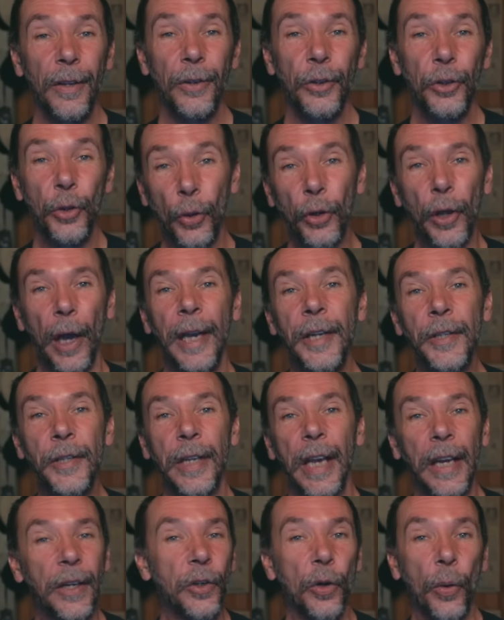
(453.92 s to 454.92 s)
you're going to
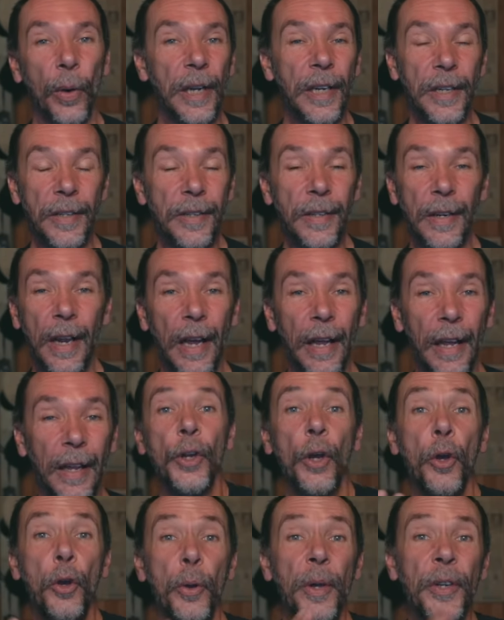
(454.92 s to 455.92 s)
get noise.
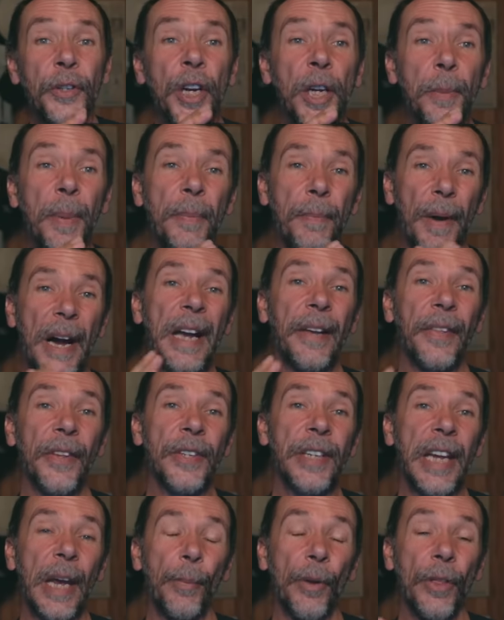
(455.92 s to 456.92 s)
So who is going to be buying
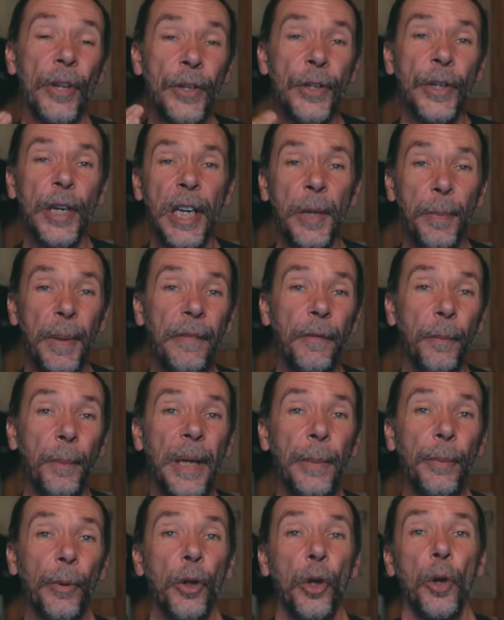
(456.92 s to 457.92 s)
this camera? This is going to be for
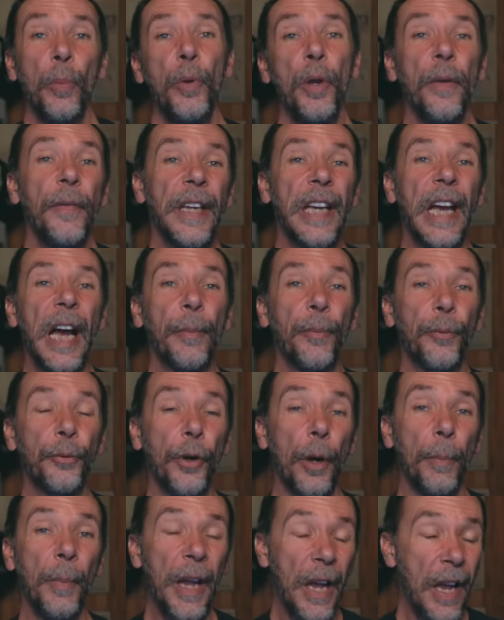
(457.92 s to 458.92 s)
people who are moving up
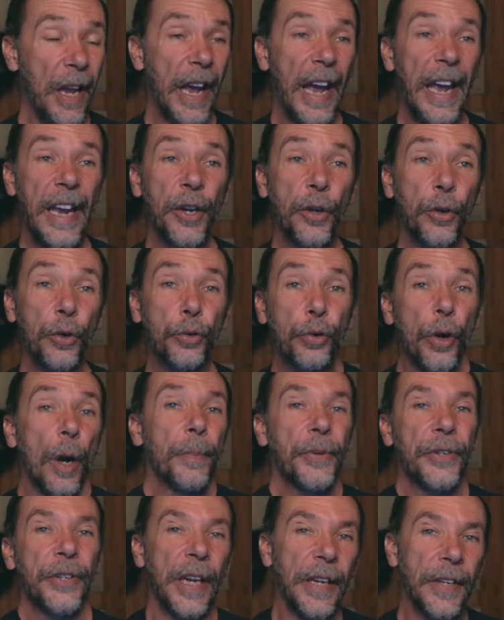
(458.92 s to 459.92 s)
from a
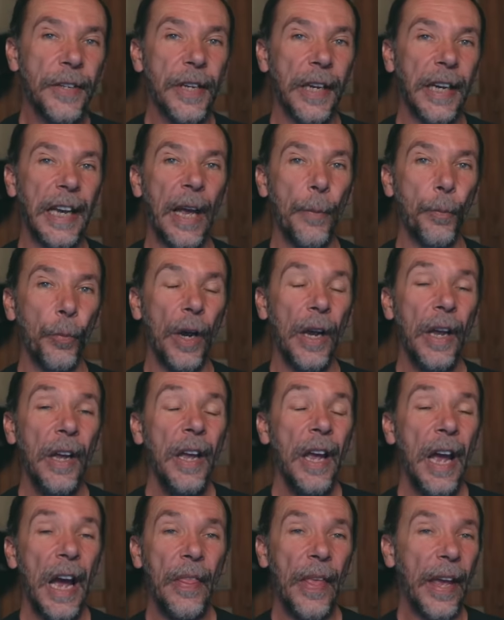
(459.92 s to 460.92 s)
crop sensor camera,
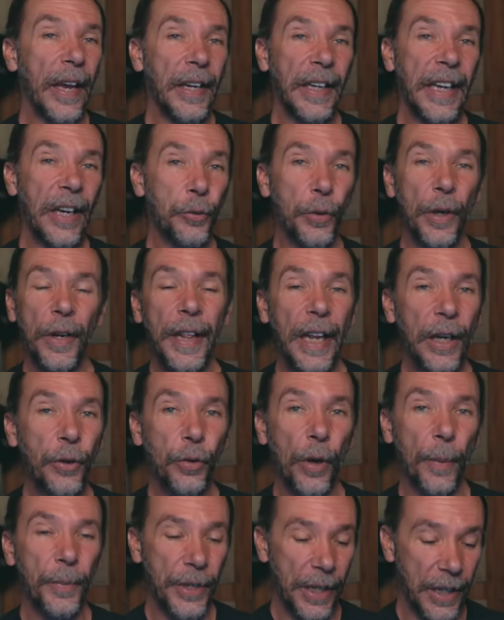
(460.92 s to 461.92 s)
and they're going to get rid of that
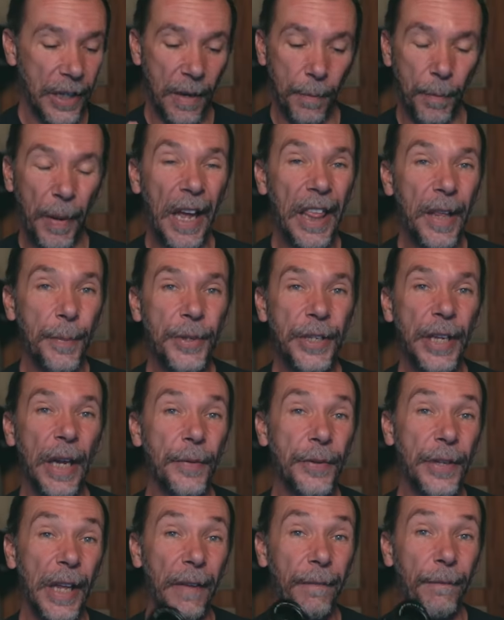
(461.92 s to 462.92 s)
crop sensor and buy
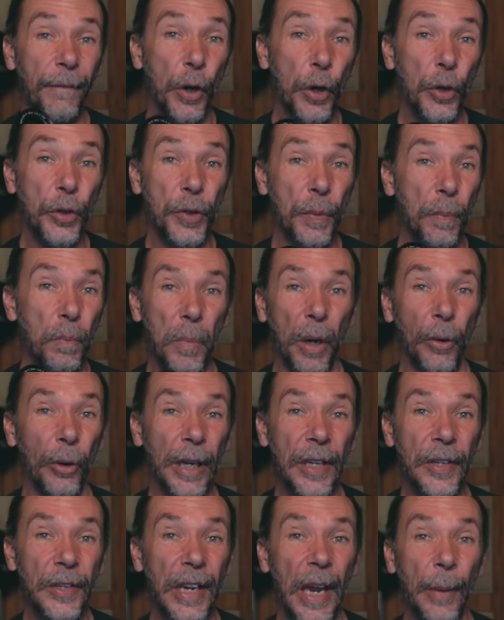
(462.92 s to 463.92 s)
themselves their first
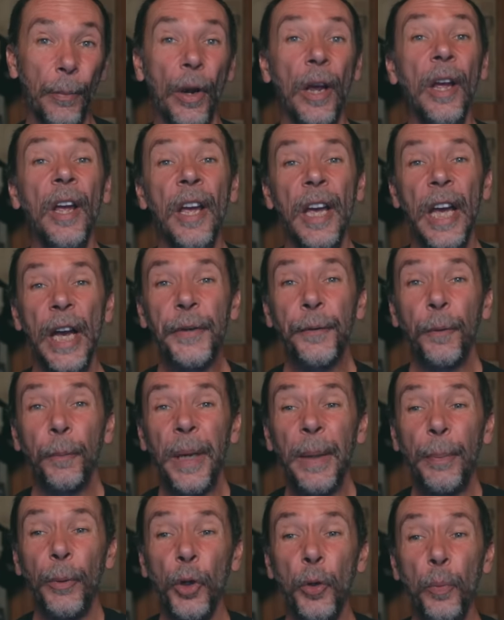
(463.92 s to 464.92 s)
mirrorless camera. It's for
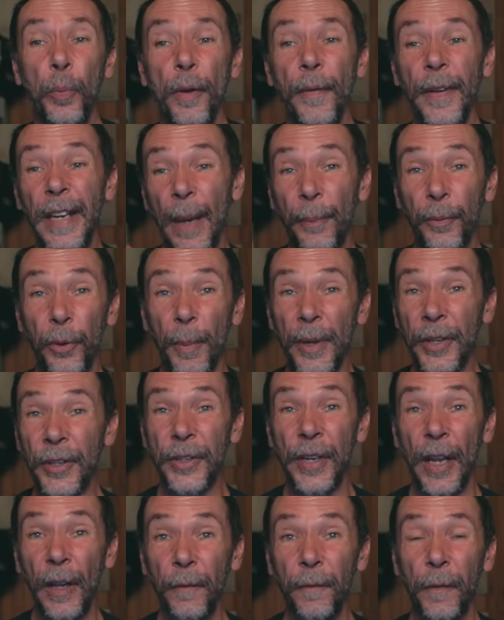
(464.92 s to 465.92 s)
people who are moving up from a
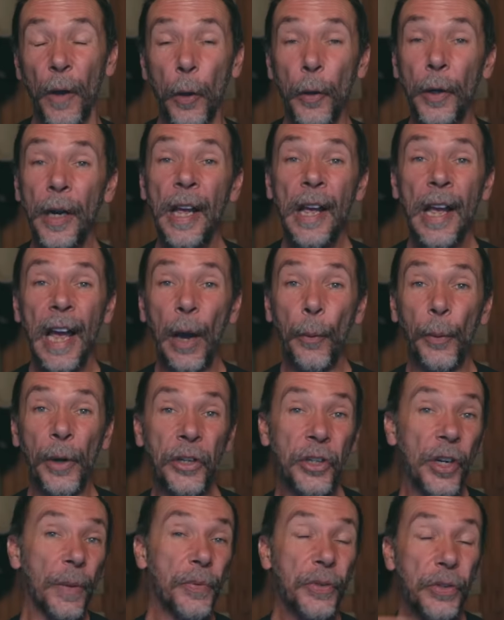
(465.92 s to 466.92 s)
cell phone and want
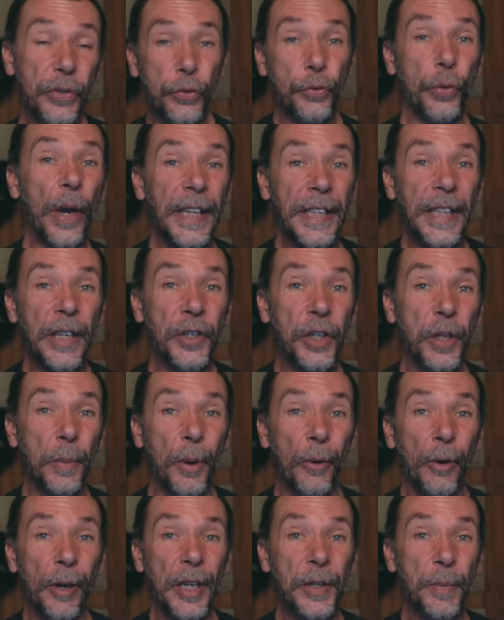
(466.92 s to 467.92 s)
to jump straight into the
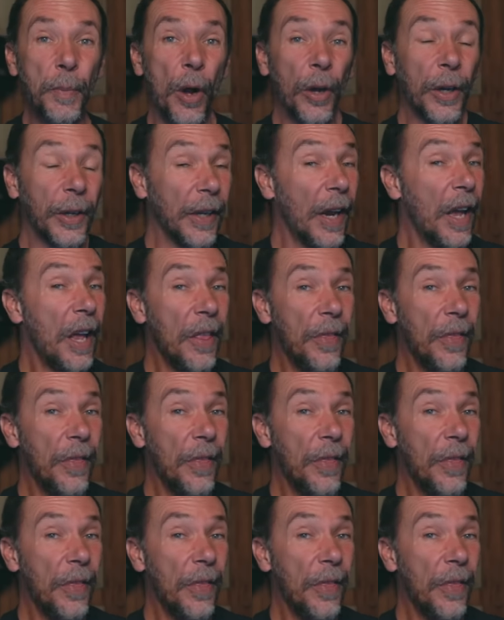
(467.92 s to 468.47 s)
mirrorless market.